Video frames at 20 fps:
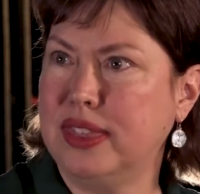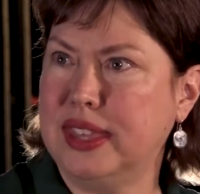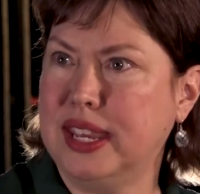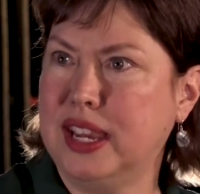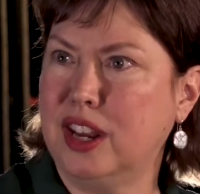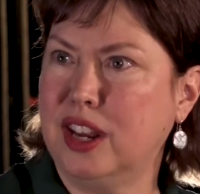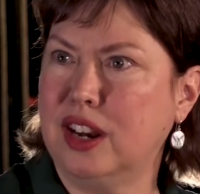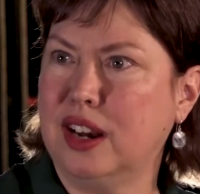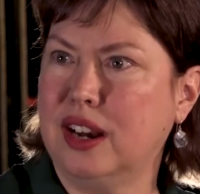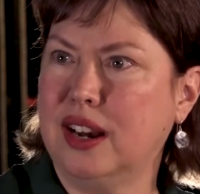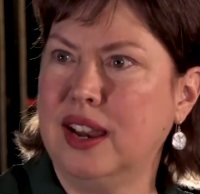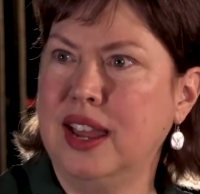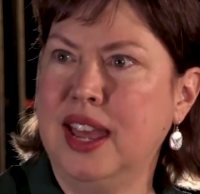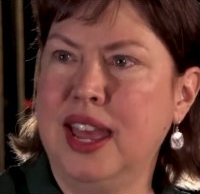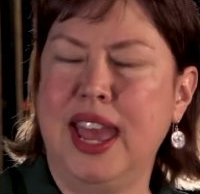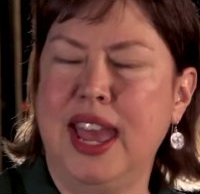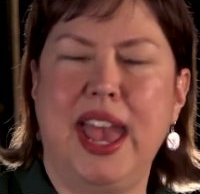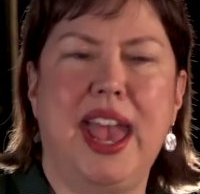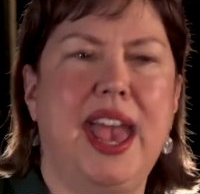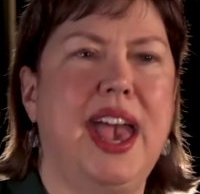Theater,
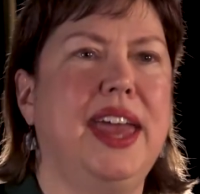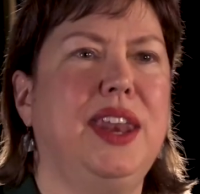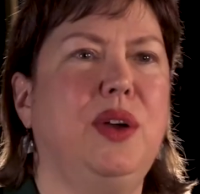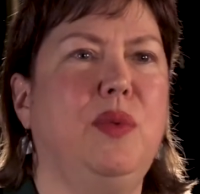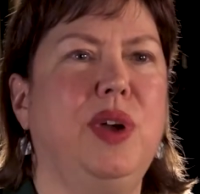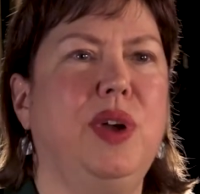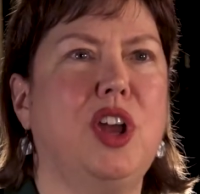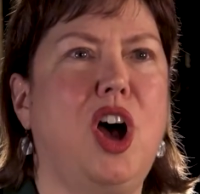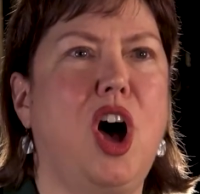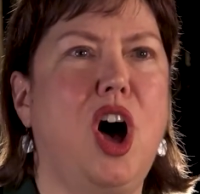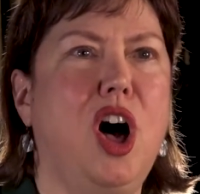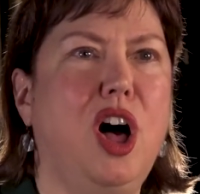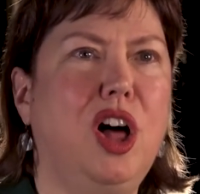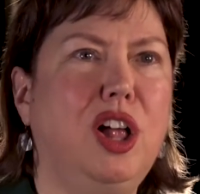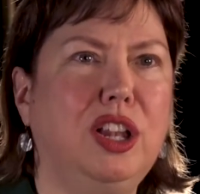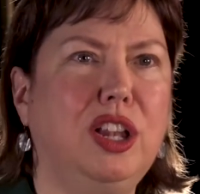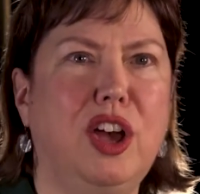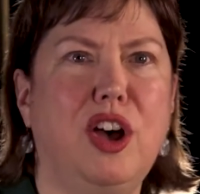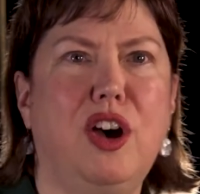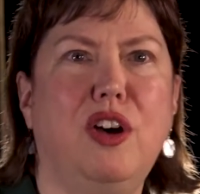and it went
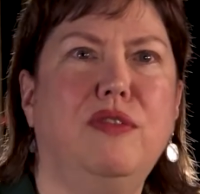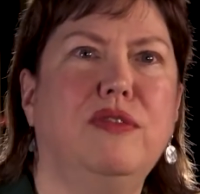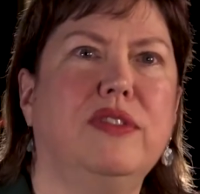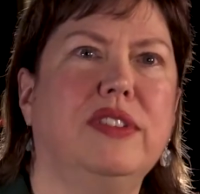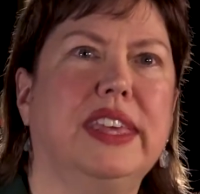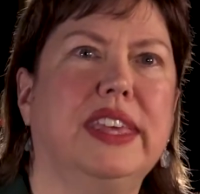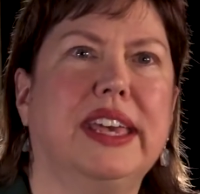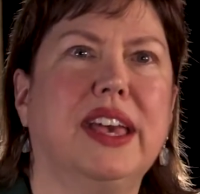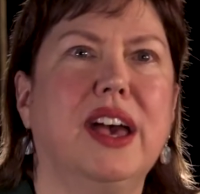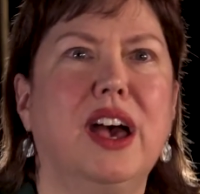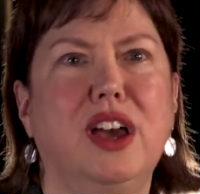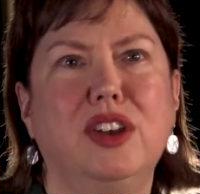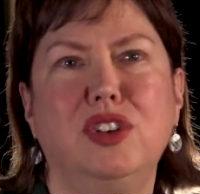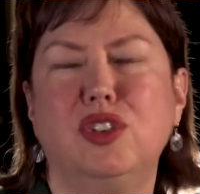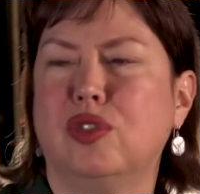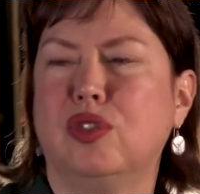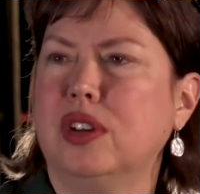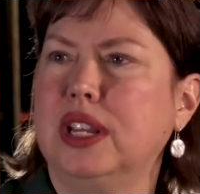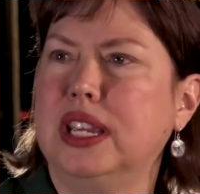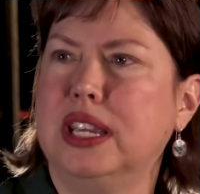all over the
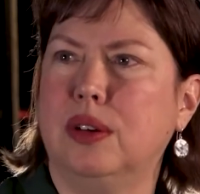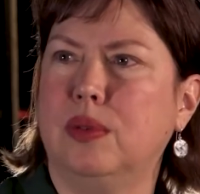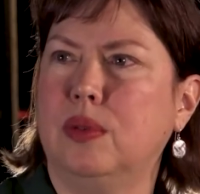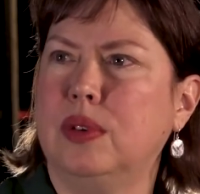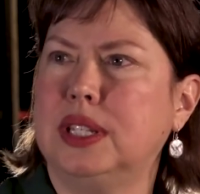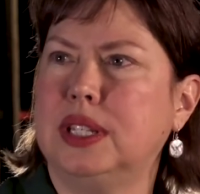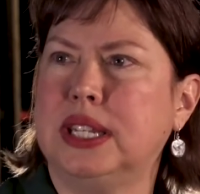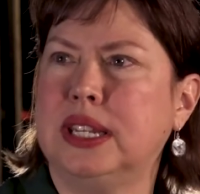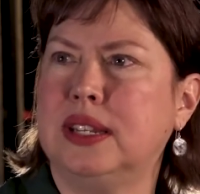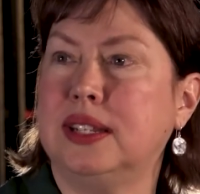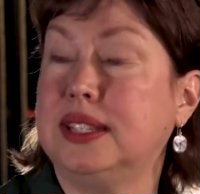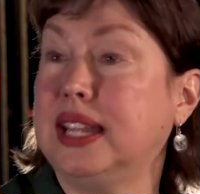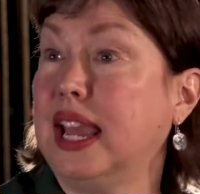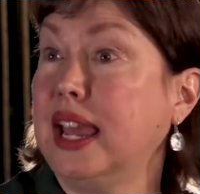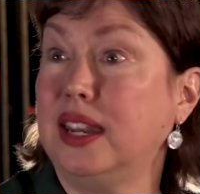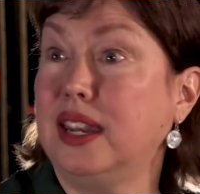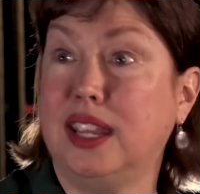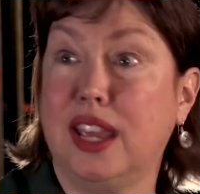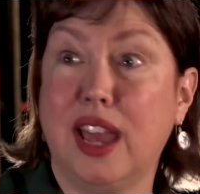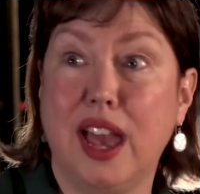country. It was in
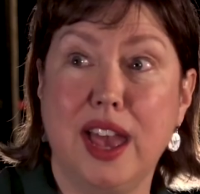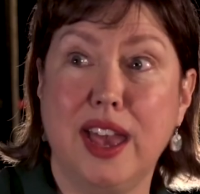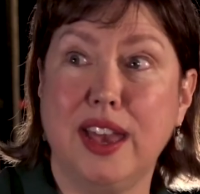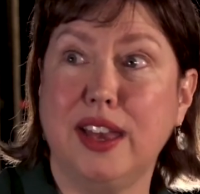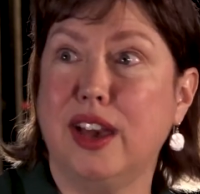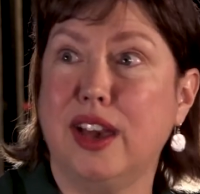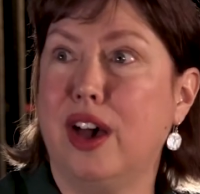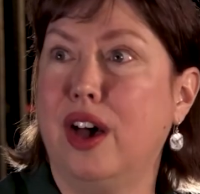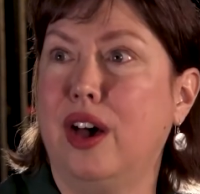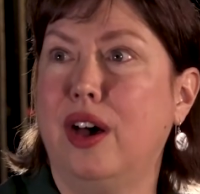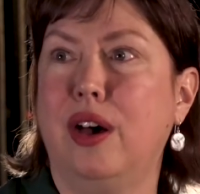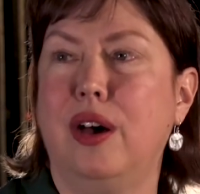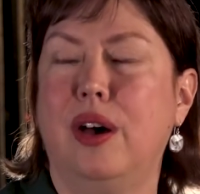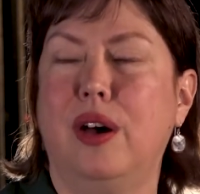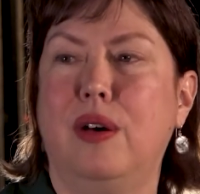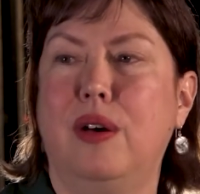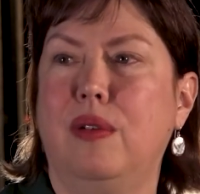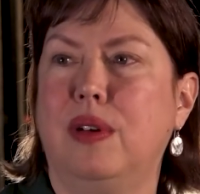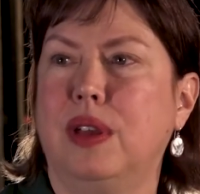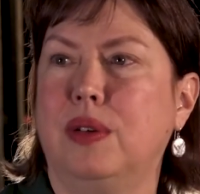San
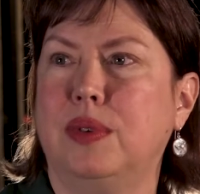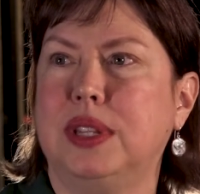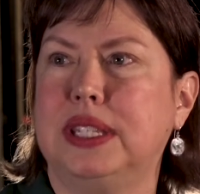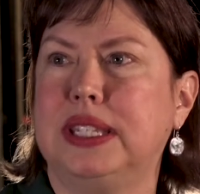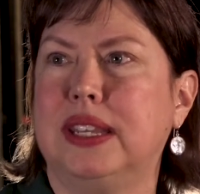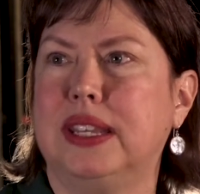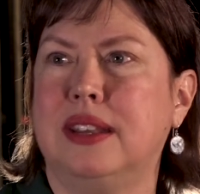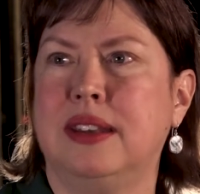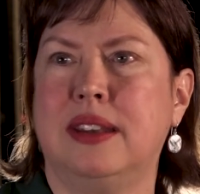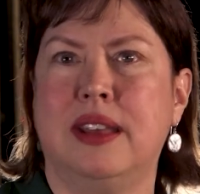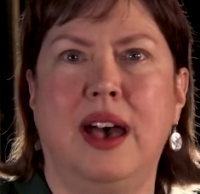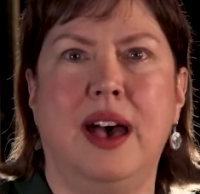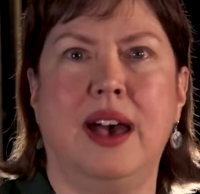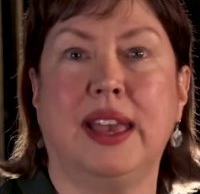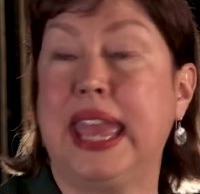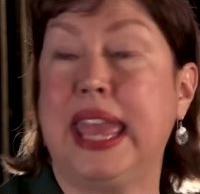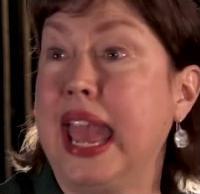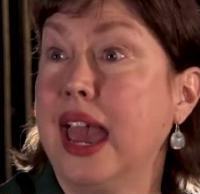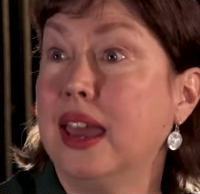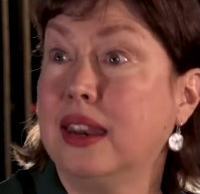Diego, it was in
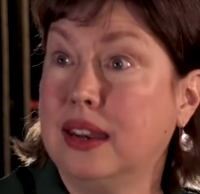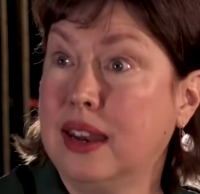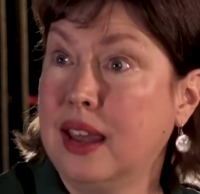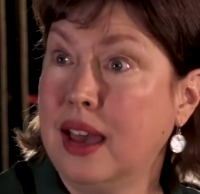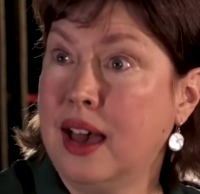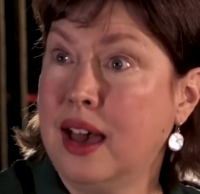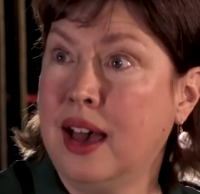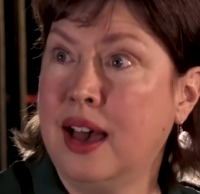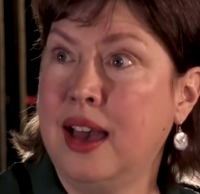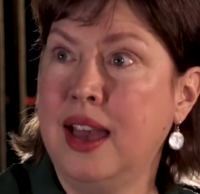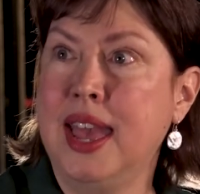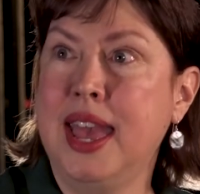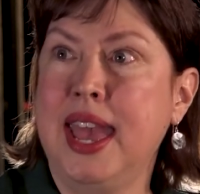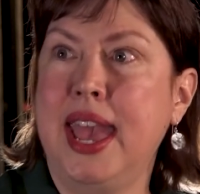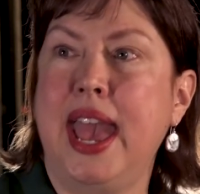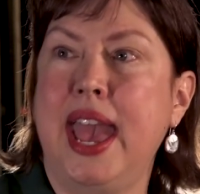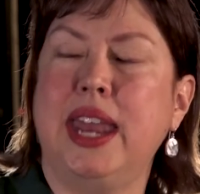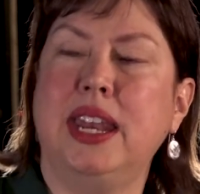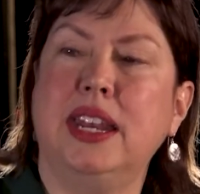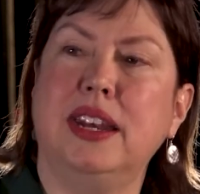Canada,
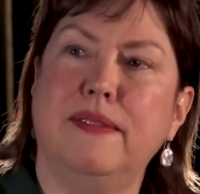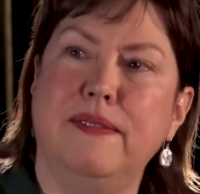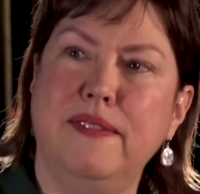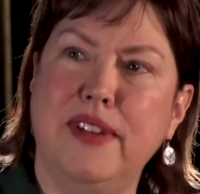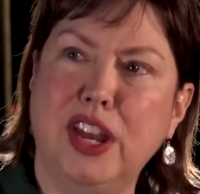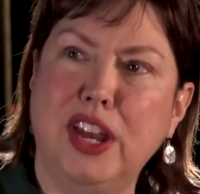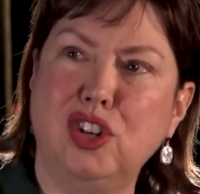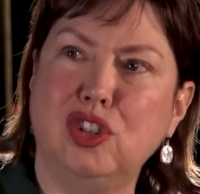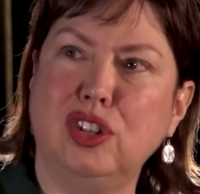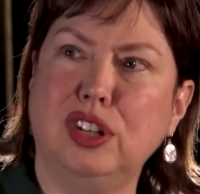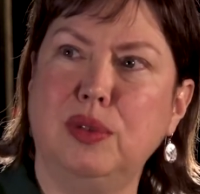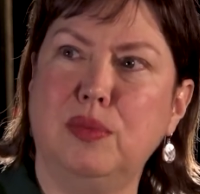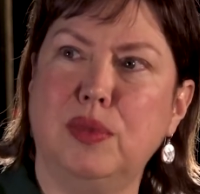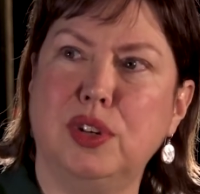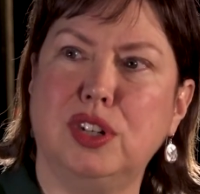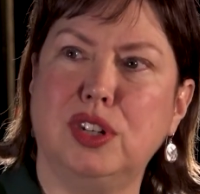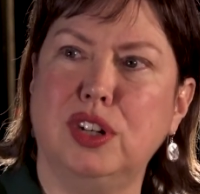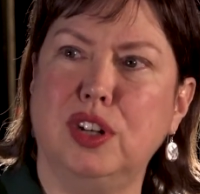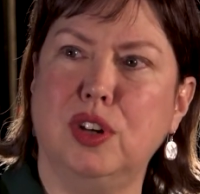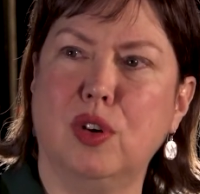and it eventually
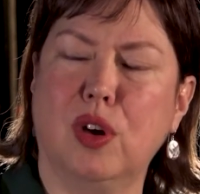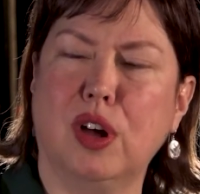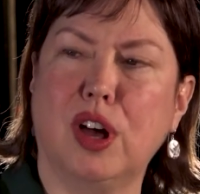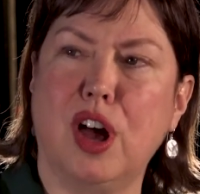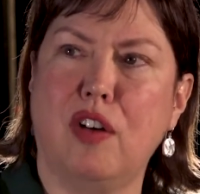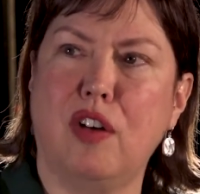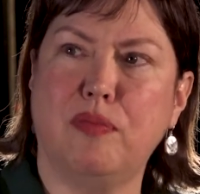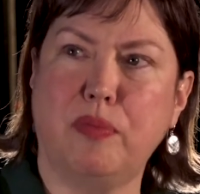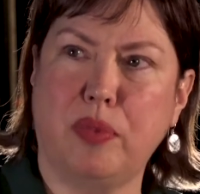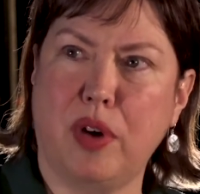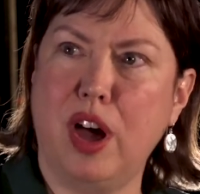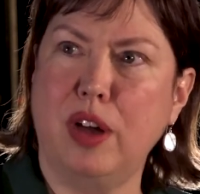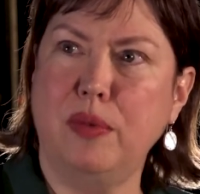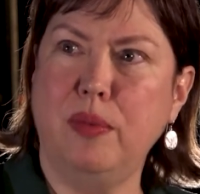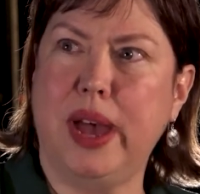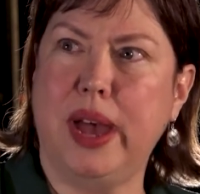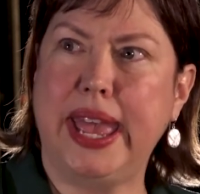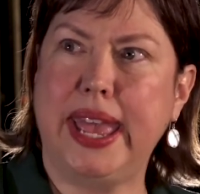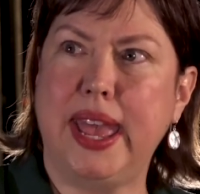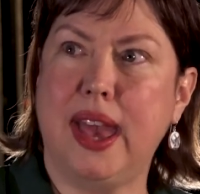went to New York off
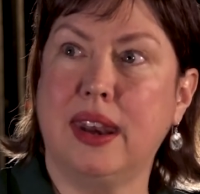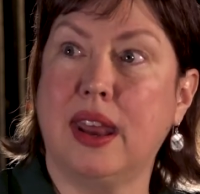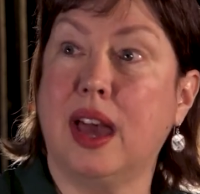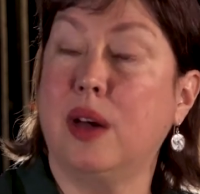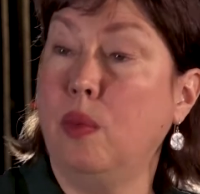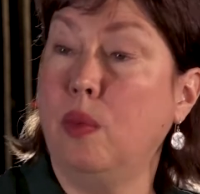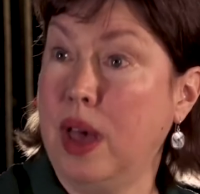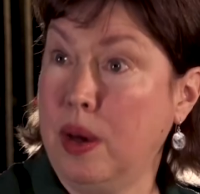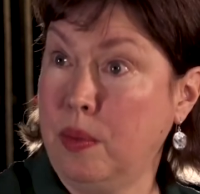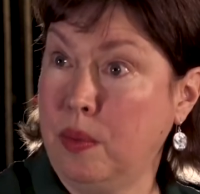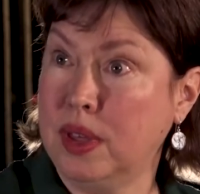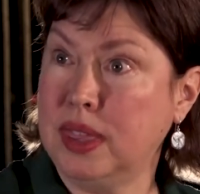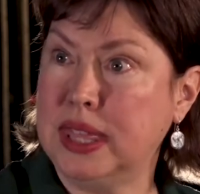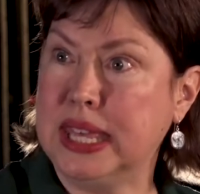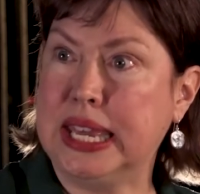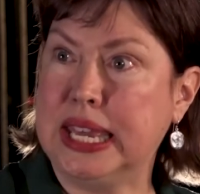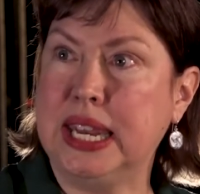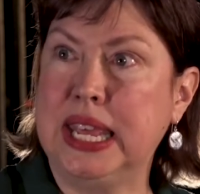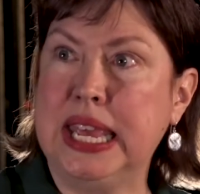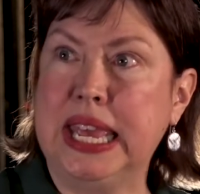Broadway, and I went with
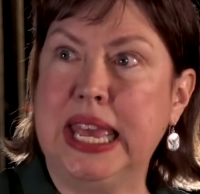it.